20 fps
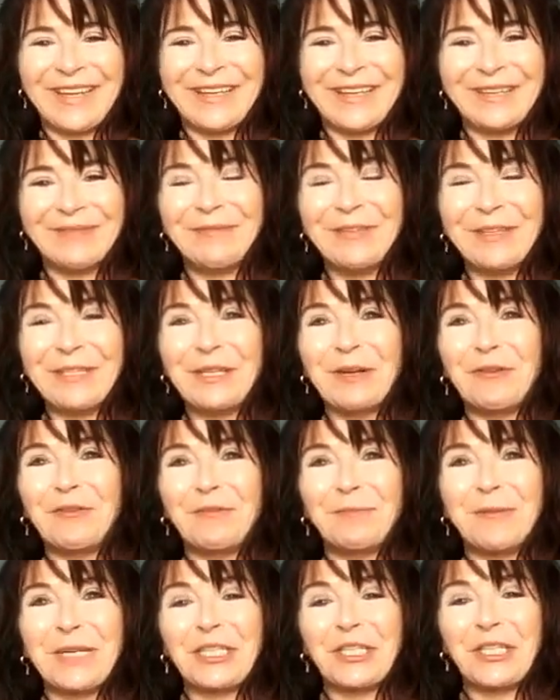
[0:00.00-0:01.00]
um, video
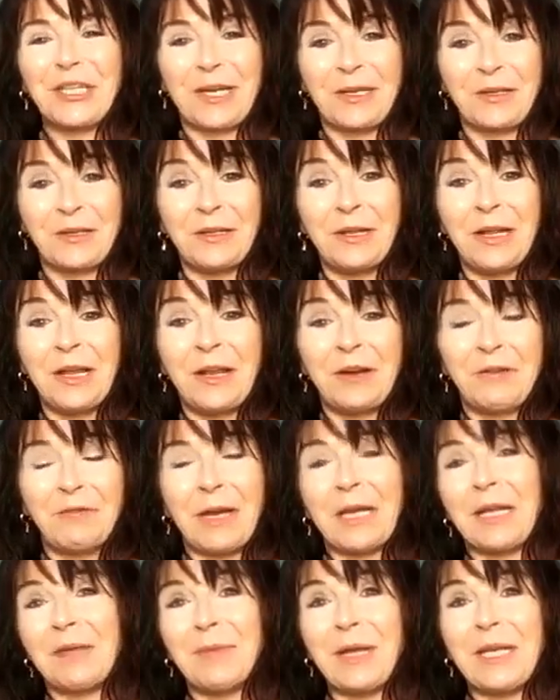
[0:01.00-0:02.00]
from my channel
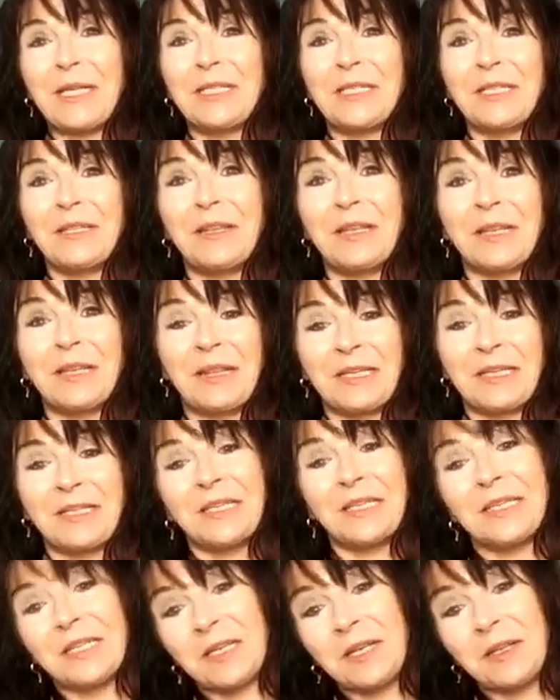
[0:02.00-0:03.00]
recommending that
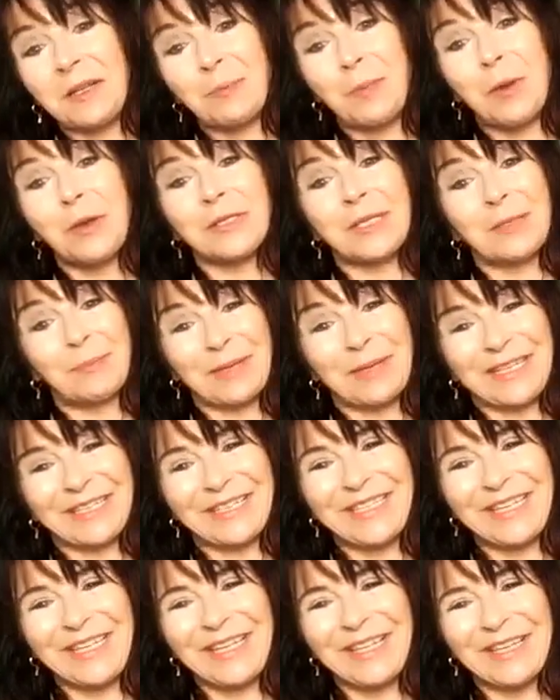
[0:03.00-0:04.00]
this is another
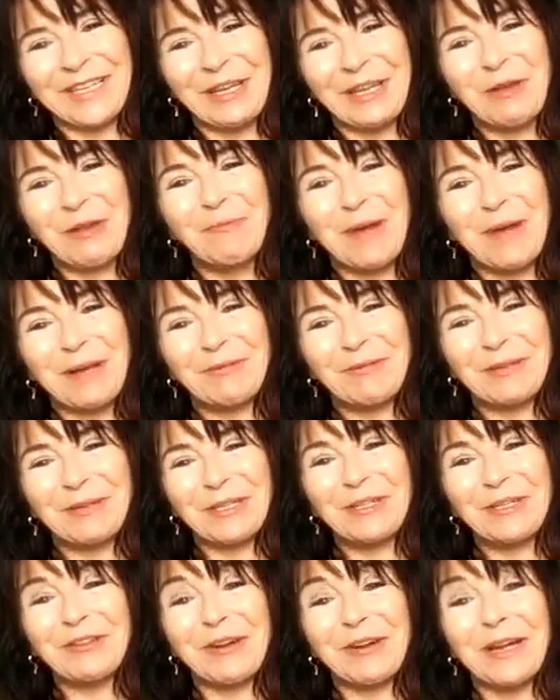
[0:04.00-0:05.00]
possibility that you might
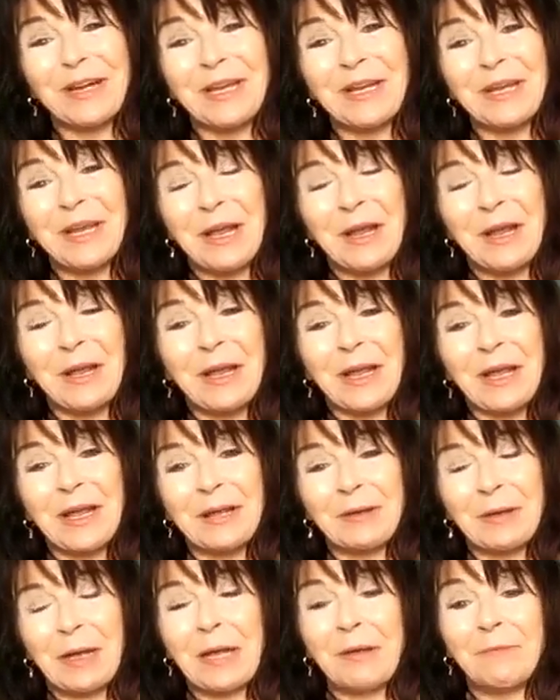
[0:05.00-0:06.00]
want to try
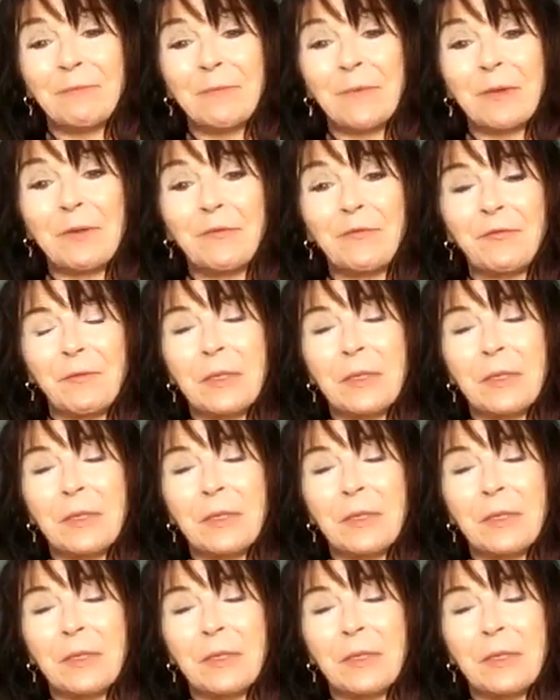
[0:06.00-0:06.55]
um,